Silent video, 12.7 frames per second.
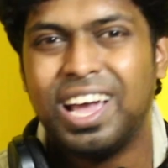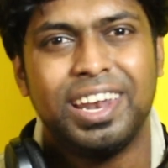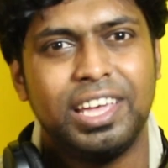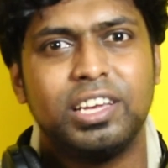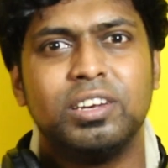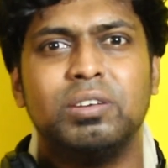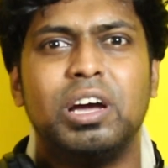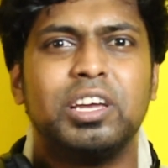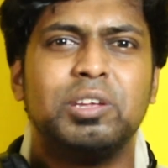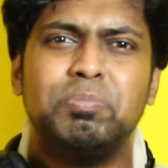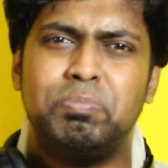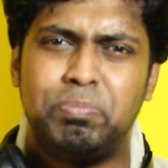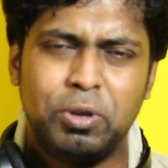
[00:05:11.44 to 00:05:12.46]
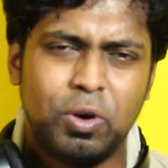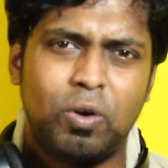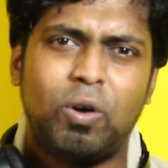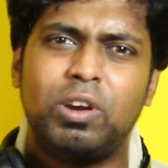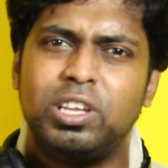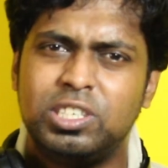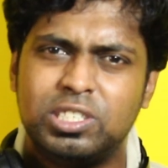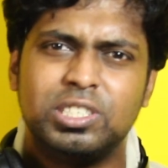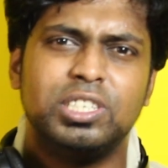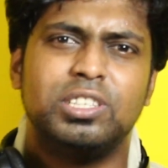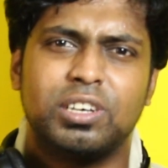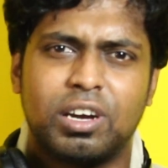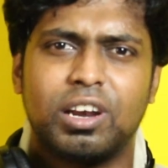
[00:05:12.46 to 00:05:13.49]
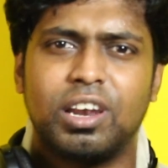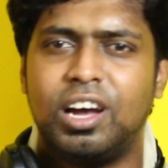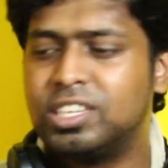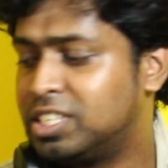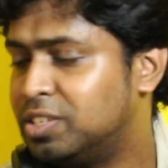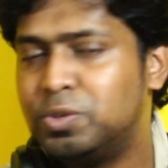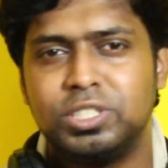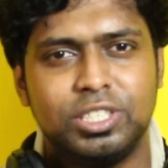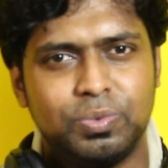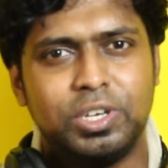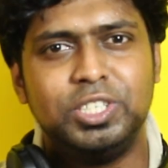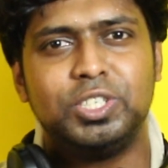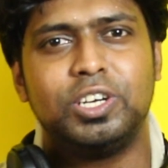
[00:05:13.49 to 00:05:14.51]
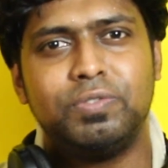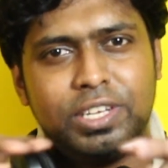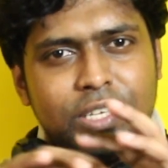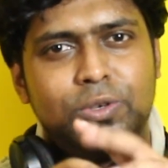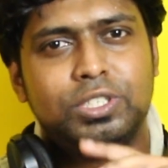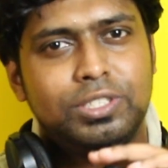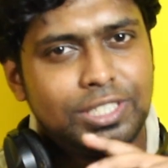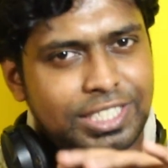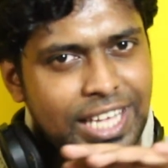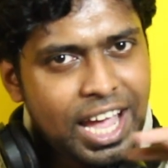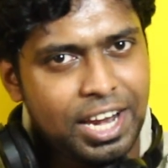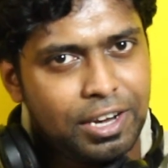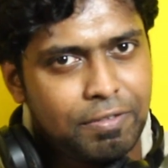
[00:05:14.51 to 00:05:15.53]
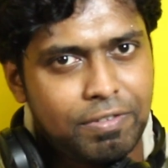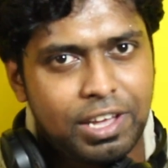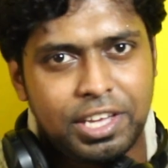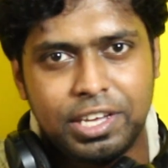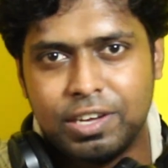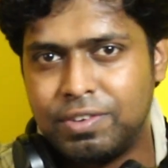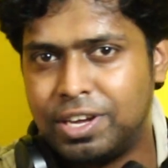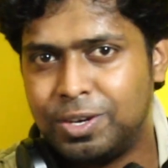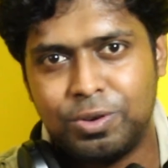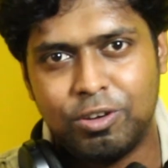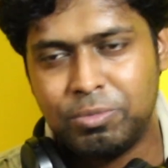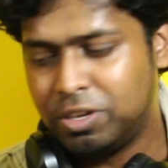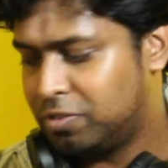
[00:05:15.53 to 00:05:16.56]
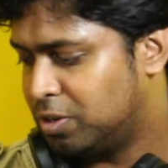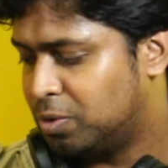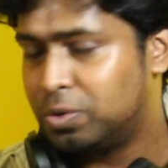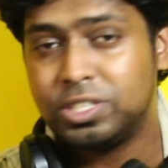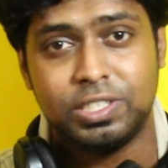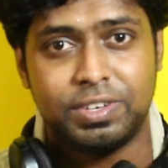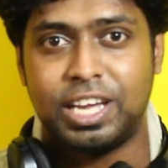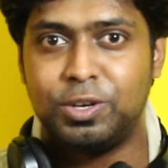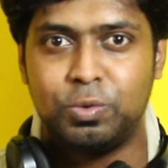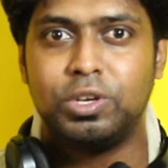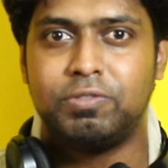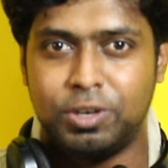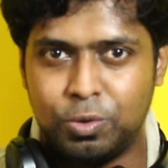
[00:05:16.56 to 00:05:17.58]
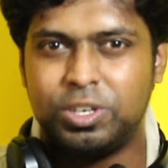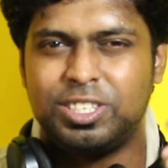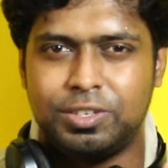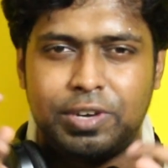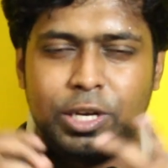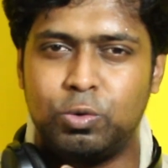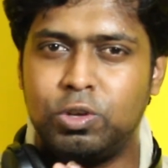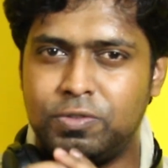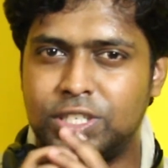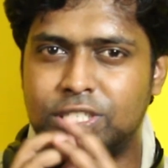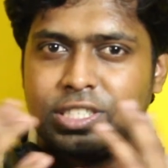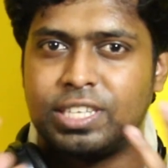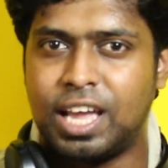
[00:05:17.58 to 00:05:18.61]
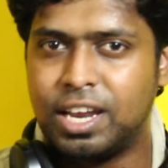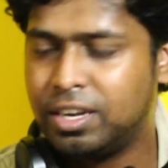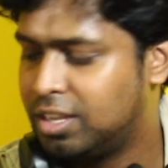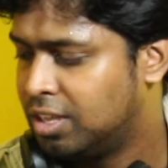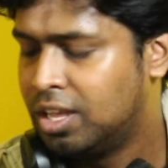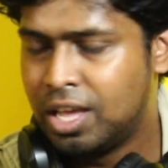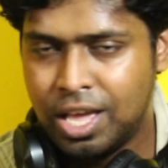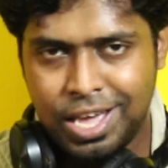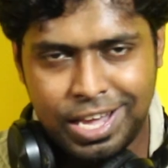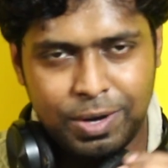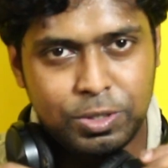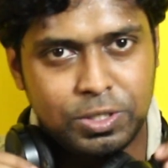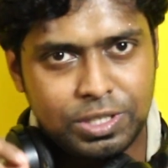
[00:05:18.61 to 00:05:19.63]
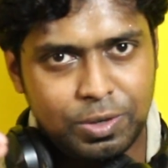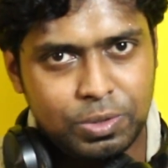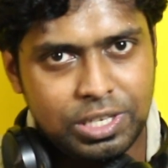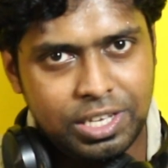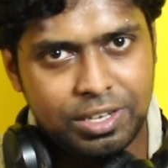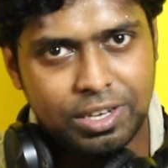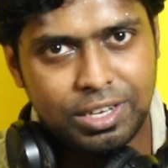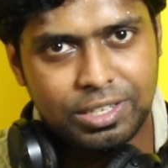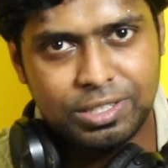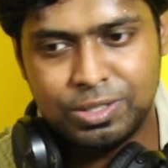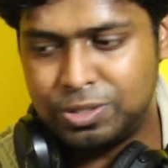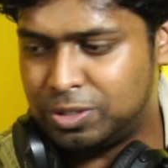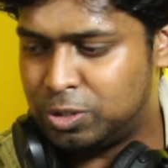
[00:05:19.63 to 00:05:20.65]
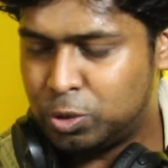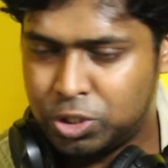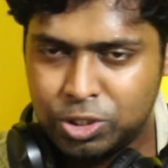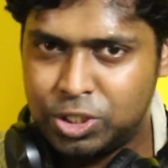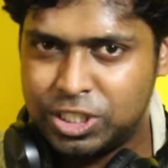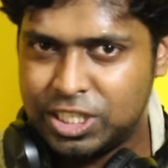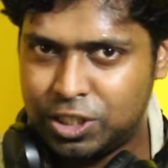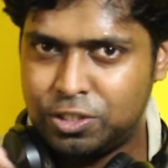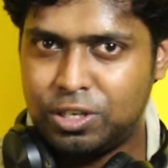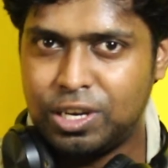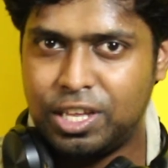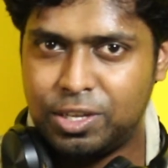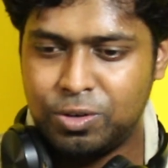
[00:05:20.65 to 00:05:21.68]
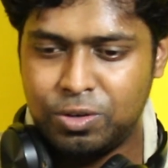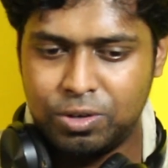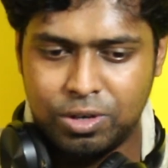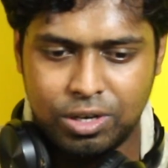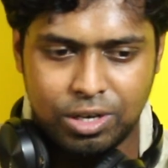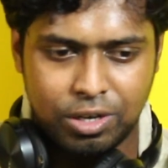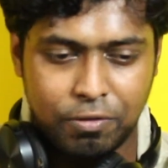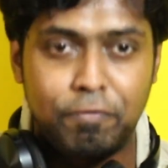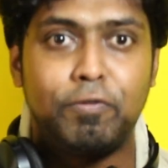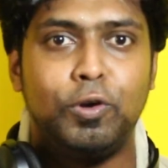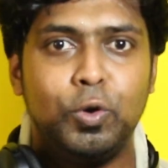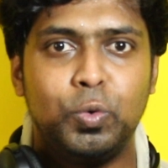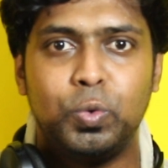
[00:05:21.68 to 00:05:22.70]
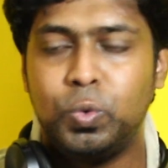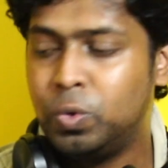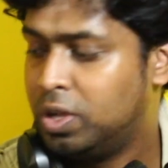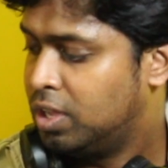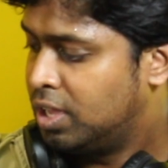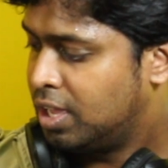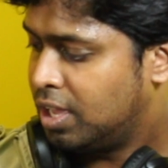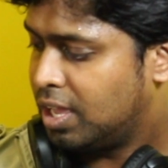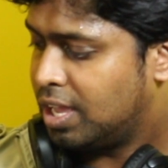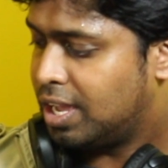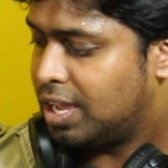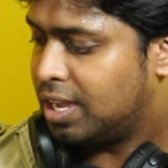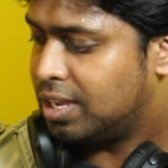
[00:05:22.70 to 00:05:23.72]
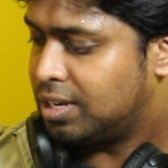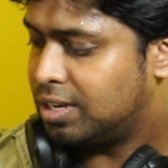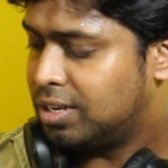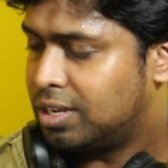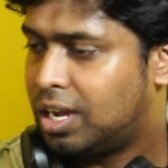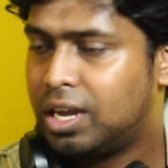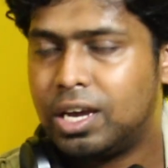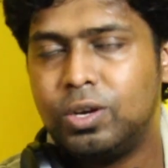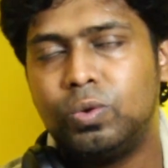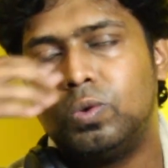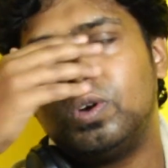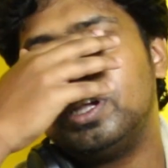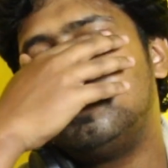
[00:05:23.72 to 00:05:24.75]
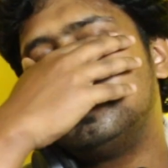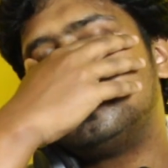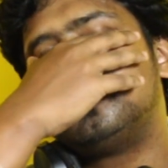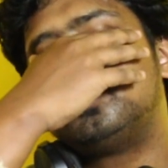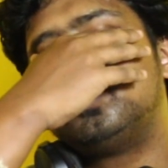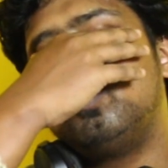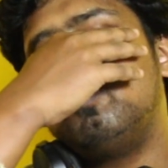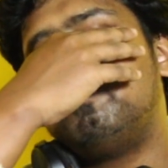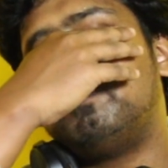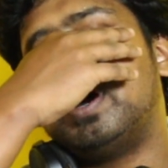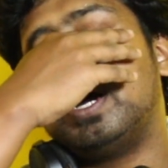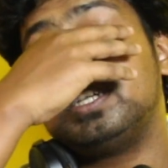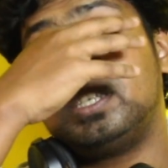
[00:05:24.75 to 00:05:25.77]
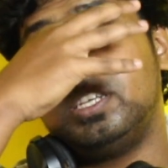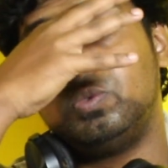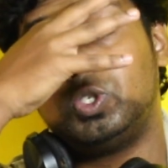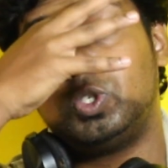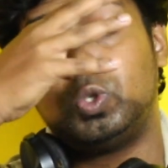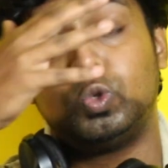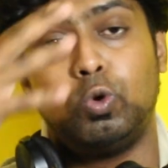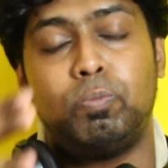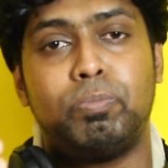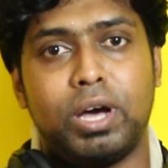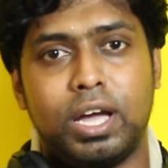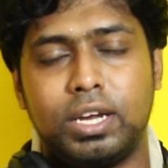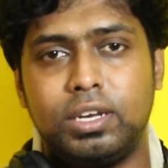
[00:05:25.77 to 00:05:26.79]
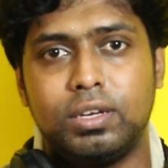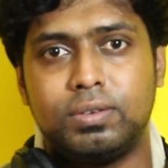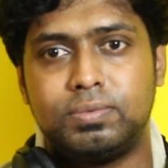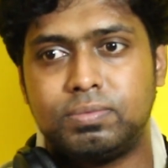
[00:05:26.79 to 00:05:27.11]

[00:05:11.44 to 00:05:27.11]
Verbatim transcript: and I can I can purely see the class. And there was this one shot where there was sand flying, and I don't know how many people noticed it. And I don't know if I noticed it. I don't know if it's sand. It was it was like those just like you know uh, flew. And uh, I don't know, it was so fast and it was so packed.